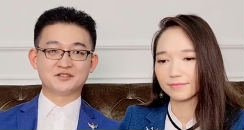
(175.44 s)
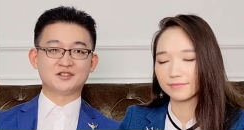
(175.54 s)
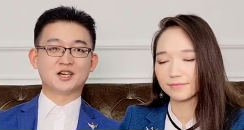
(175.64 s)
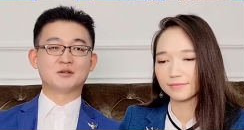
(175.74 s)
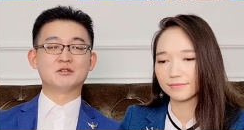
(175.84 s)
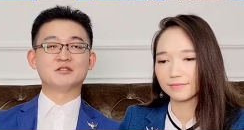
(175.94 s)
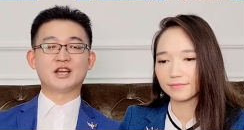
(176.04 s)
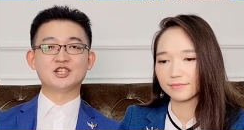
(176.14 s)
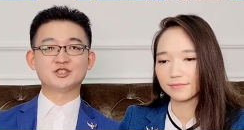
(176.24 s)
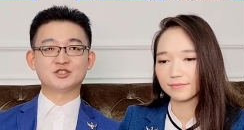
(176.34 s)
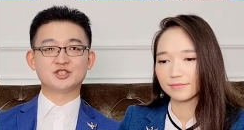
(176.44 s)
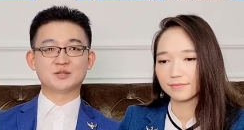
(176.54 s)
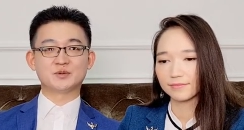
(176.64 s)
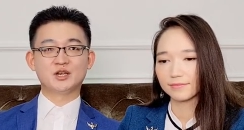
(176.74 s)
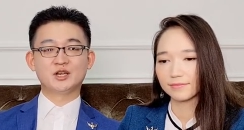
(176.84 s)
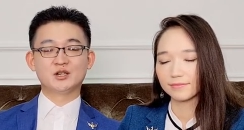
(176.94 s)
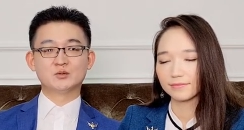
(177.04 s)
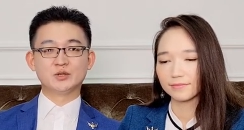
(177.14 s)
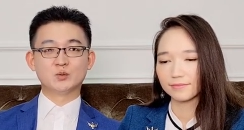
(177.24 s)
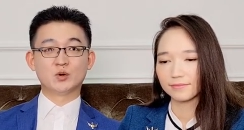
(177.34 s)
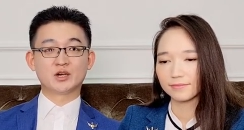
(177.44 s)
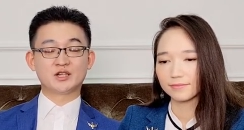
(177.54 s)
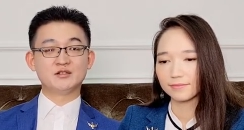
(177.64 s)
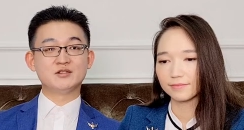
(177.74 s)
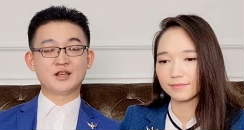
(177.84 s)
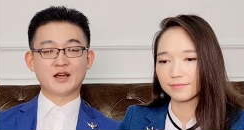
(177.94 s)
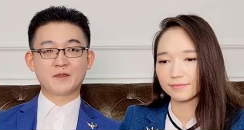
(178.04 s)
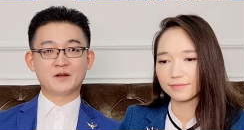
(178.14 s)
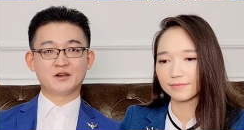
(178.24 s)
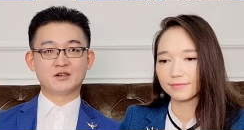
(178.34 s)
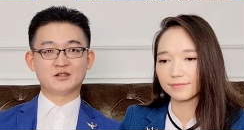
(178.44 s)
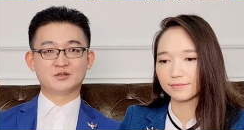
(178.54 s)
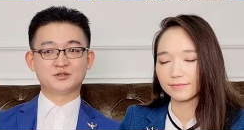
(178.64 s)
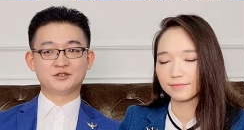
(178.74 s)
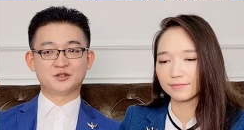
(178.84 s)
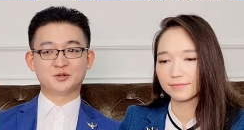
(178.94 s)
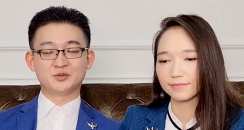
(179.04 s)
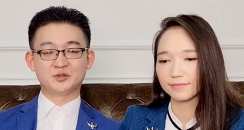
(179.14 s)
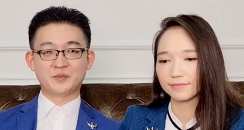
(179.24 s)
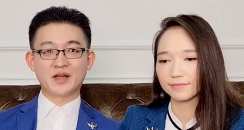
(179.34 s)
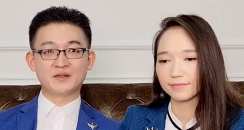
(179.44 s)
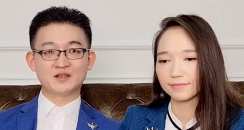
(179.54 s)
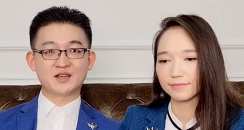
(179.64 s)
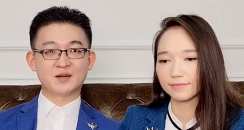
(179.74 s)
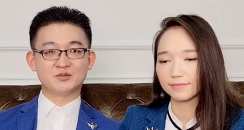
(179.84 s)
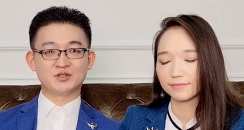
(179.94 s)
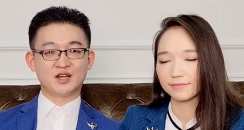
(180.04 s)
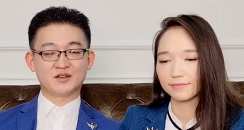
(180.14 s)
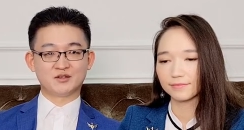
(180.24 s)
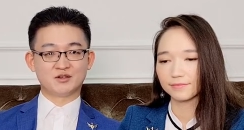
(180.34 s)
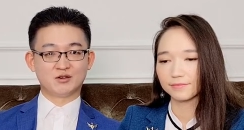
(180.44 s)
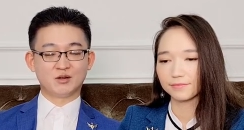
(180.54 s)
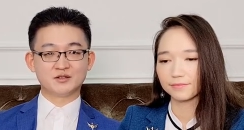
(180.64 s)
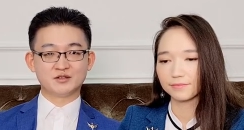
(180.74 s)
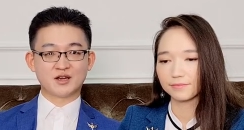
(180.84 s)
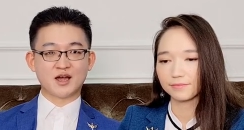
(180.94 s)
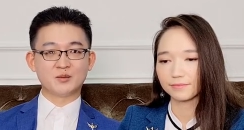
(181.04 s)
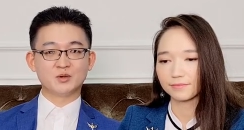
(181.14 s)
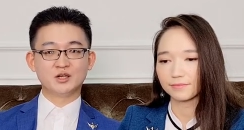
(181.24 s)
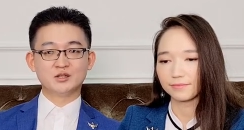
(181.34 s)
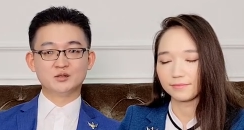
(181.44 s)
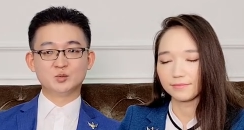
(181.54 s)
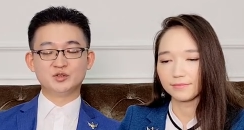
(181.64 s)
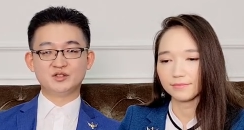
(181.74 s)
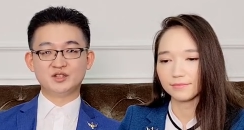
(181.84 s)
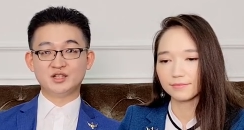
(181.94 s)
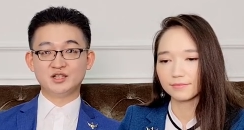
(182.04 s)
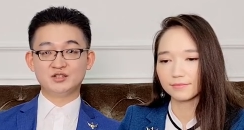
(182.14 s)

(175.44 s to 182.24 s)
Speaker 1: in our relationship. We working together, so we spend the time together all the time. We see